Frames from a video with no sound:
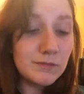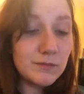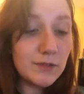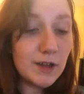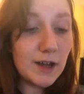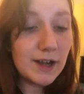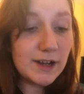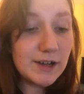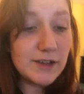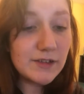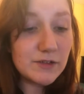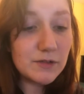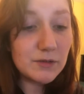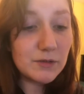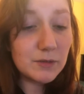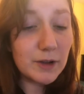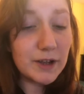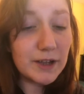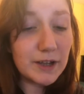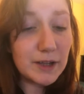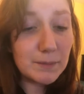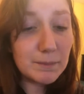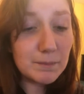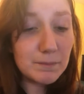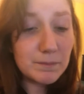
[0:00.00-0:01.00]
Either
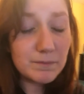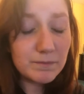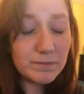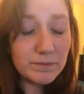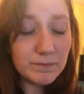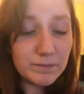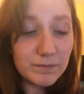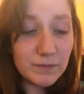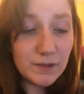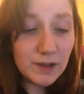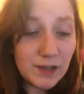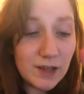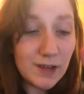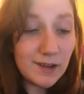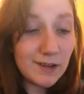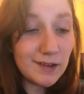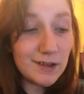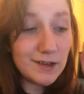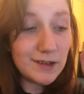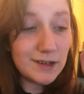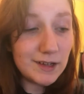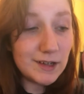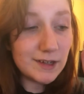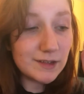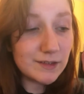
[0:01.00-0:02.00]
way,
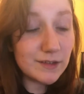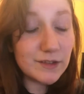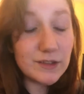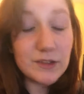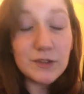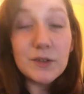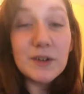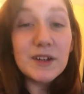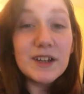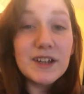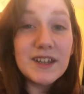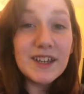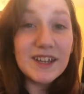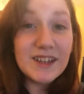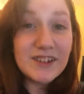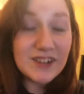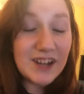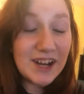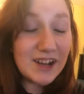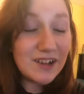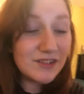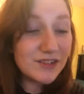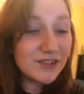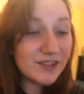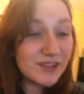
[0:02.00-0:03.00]
the Story a Day
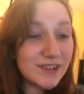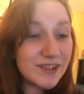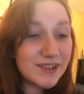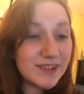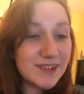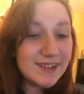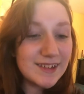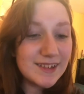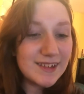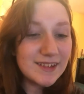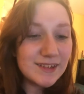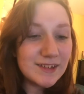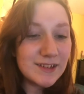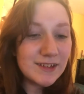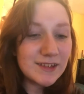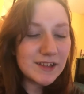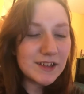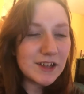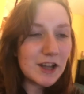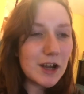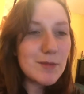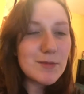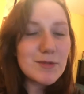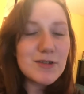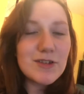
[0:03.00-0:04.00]
challenge is
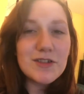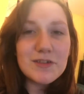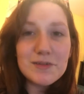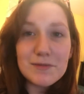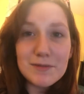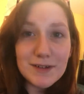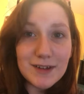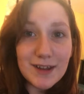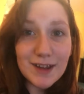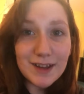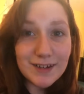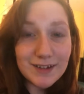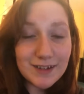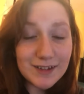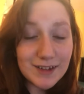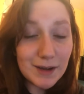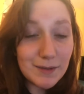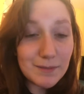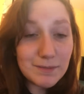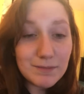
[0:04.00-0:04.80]
coming to an end.